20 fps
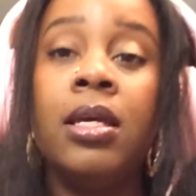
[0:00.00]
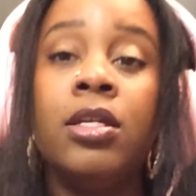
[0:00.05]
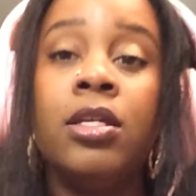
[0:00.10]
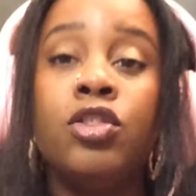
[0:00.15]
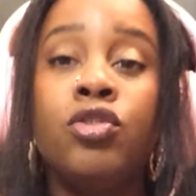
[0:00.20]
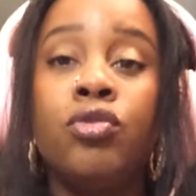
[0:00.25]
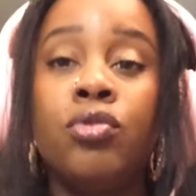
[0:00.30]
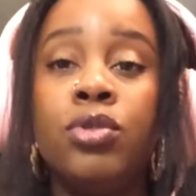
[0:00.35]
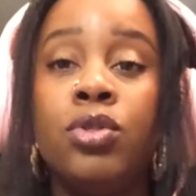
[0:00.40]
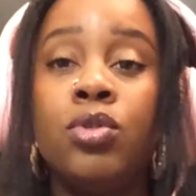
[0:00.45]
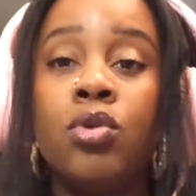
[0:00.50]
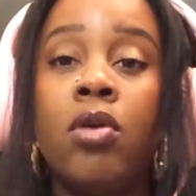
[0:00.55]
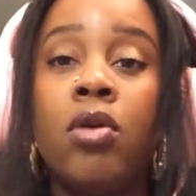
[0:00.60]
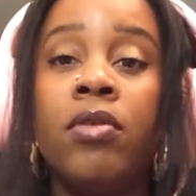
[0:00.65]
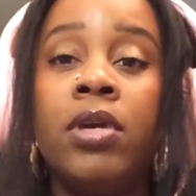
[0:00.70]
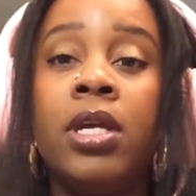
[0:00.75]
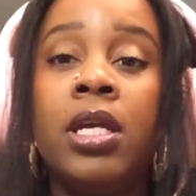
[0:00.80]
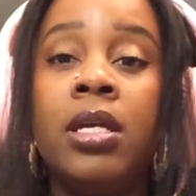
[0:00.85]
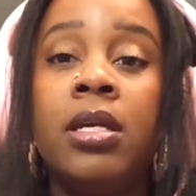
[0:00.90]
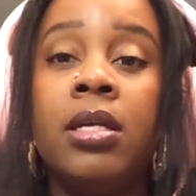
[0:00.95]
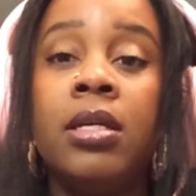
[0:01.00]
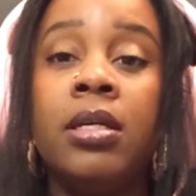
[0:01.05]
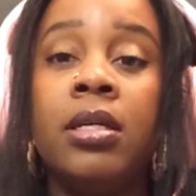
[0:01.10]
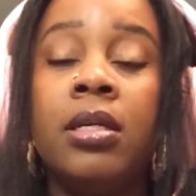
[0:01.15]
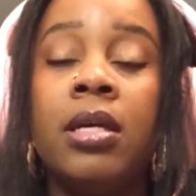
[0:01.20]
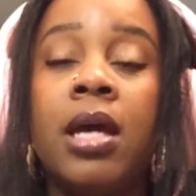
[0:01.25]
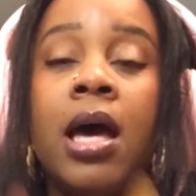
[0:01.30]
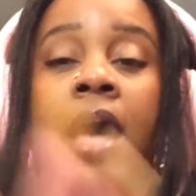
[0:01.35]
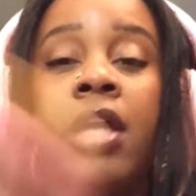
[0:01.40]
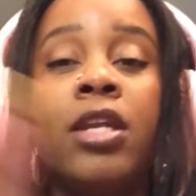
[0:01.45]
True story.
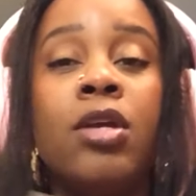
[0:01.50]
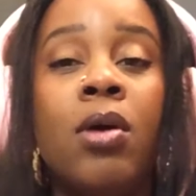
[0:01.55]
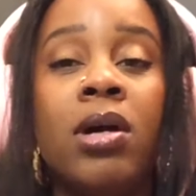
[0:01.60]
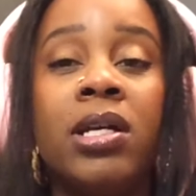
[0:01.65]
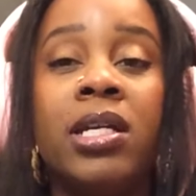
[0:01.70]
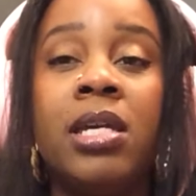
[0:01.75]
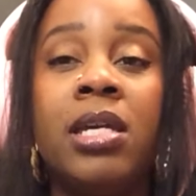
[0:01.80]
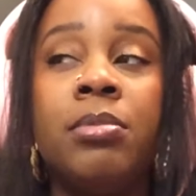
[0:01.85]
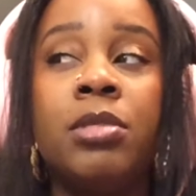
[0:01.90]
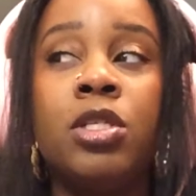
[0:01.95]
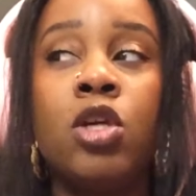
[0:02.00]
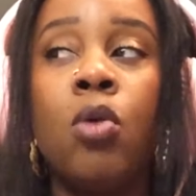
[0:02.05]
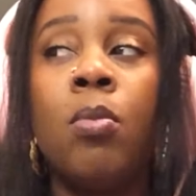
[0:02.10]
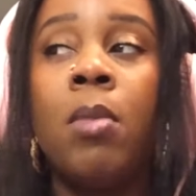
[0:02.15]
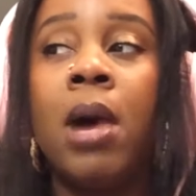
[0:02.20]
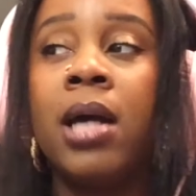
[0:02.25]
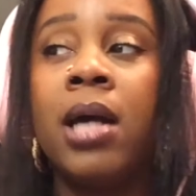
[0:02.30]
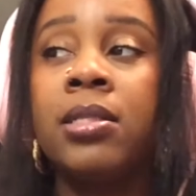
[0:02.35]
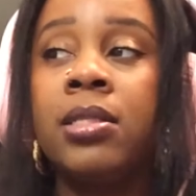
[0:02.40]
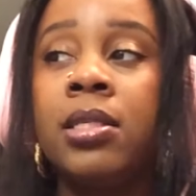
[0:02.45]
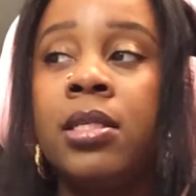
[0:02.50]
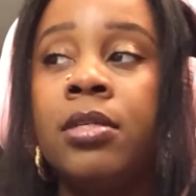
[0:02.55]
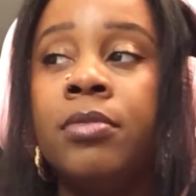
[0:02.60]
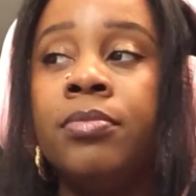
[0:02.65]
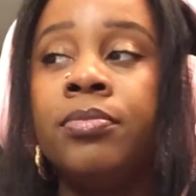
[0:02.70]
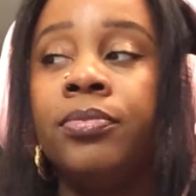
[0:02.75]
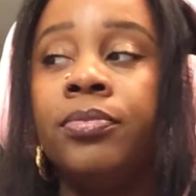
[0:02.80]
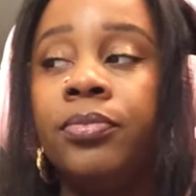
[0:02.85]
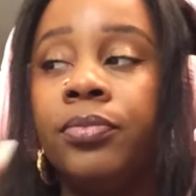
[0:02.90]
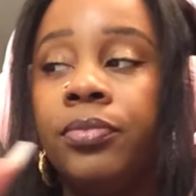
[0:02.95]
I know I keep
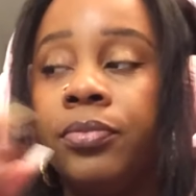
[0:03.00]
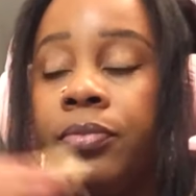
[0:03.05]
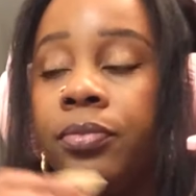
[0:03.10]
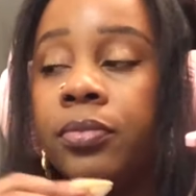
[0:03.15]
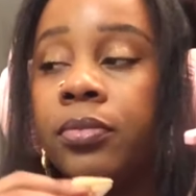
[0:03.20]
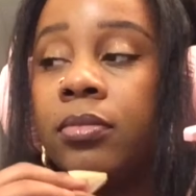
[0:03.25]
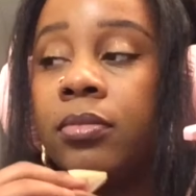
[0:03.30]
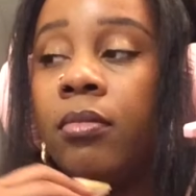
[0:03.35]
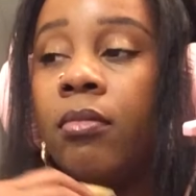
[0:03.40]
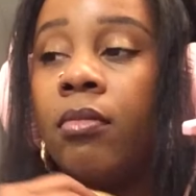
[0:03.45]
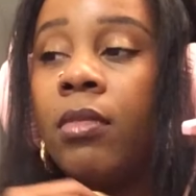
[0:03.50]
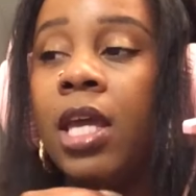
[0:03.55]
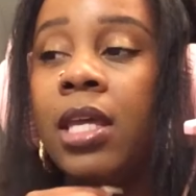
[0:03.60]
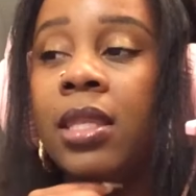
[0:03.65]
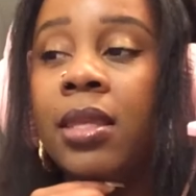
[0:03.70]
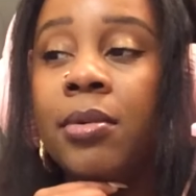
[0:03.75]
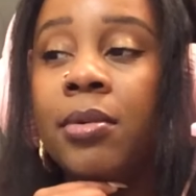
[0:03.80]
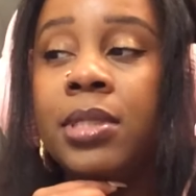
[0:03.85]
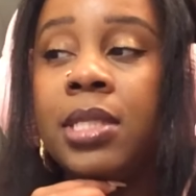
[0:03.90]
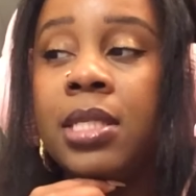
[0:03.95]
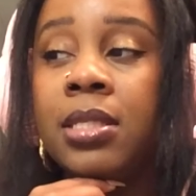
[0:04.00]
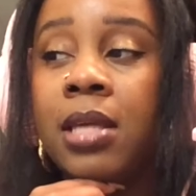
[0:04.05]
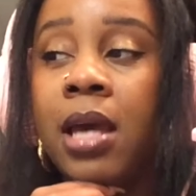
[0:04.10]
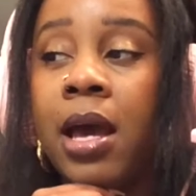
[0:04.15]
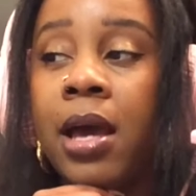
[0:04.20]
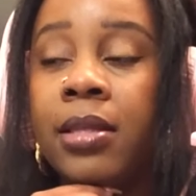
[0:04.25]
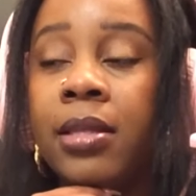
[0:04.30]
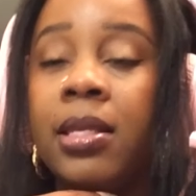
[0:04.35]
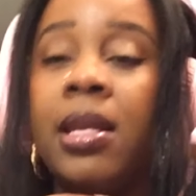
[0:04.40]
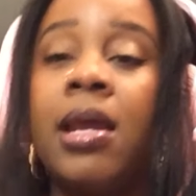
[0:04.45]
soapboxing. There was this
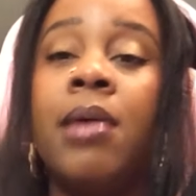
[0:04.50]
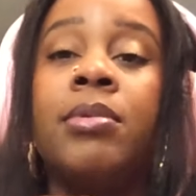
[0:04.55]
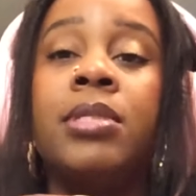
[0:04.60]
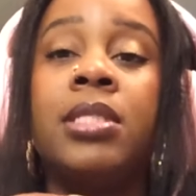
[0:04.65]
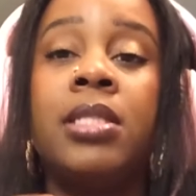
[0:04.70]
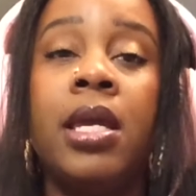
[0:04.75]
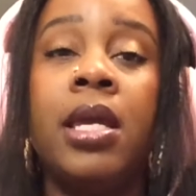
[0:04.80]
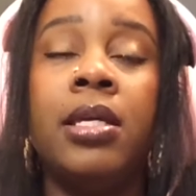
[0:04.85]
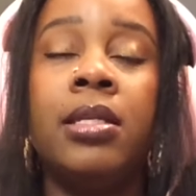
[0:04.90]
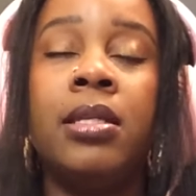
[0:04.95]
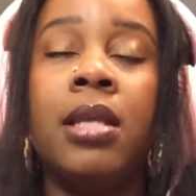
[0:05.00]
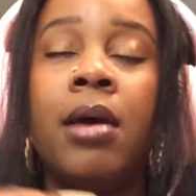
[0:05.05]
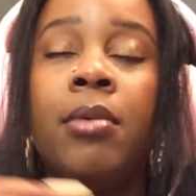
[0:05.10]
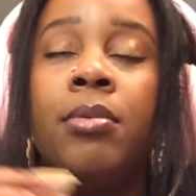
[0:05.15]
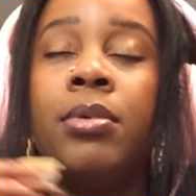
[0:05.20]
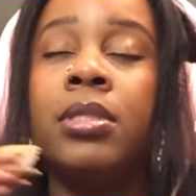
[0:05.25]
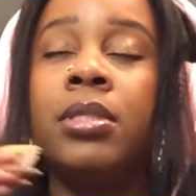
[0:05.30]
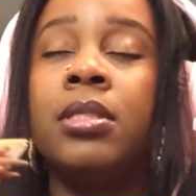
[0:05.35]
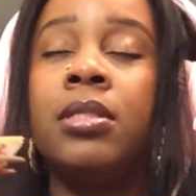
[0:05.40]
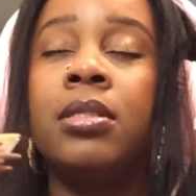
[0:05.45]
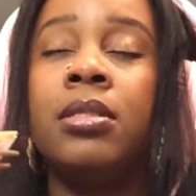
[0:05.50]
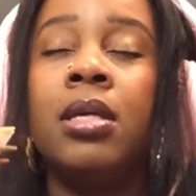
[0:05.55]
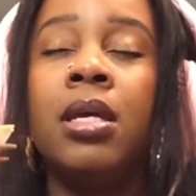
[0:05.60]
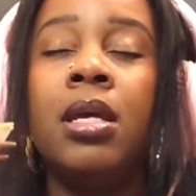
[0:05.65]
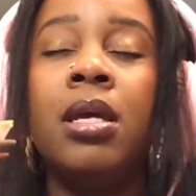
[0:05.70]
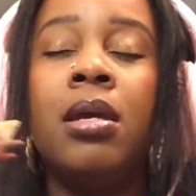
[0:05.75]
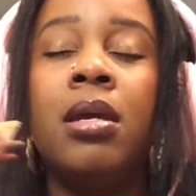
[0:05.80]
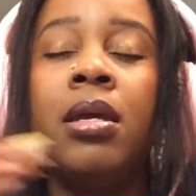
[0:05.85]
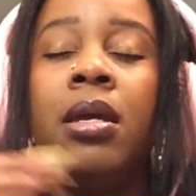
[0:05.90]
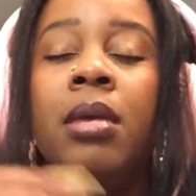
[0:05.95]
guy that I was dating. I was
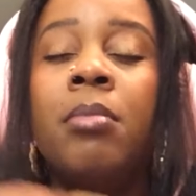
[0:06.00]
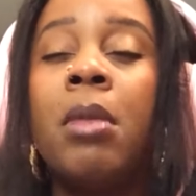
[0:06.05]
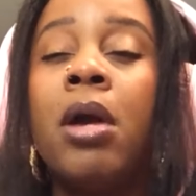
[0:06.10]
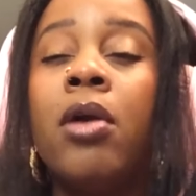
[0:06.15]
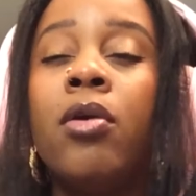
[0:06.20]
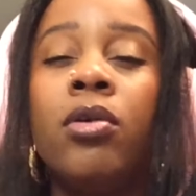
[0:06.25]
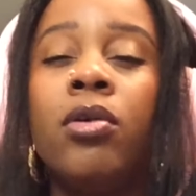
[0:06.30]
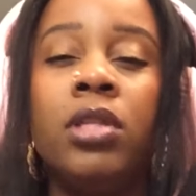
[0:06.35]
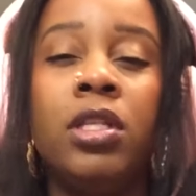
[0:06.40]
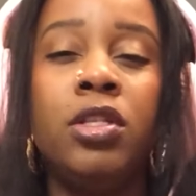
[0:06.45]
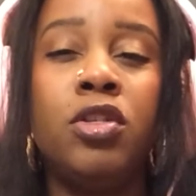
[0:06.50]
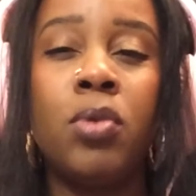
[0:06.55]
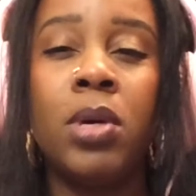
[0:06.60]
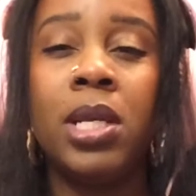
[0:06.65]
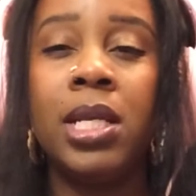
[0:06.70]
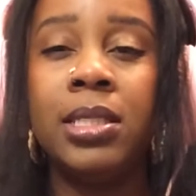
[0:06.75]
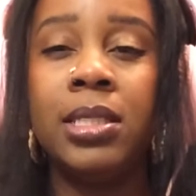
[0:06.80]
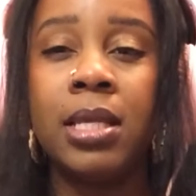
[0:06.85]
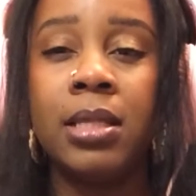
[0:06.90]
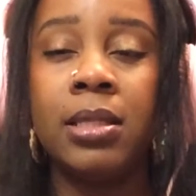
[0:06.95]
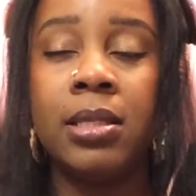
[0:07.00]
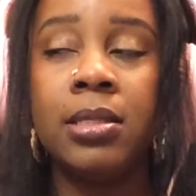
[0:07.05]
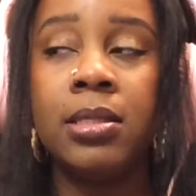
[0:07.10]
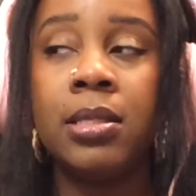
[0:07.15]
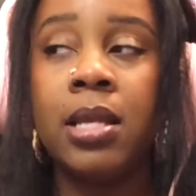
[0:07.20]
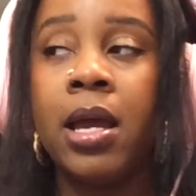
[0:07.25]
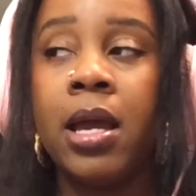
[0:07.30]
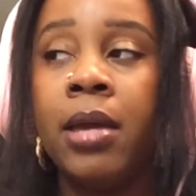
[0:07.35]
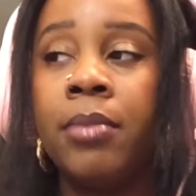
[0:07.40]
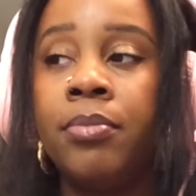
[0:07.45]
in my early 20s at this
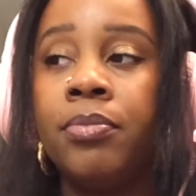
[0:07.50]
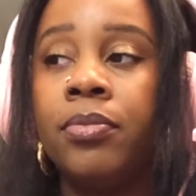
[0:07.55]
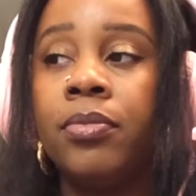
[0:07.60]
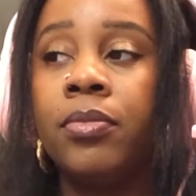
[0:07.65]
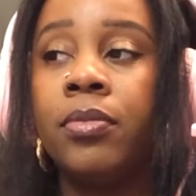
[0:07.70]
time.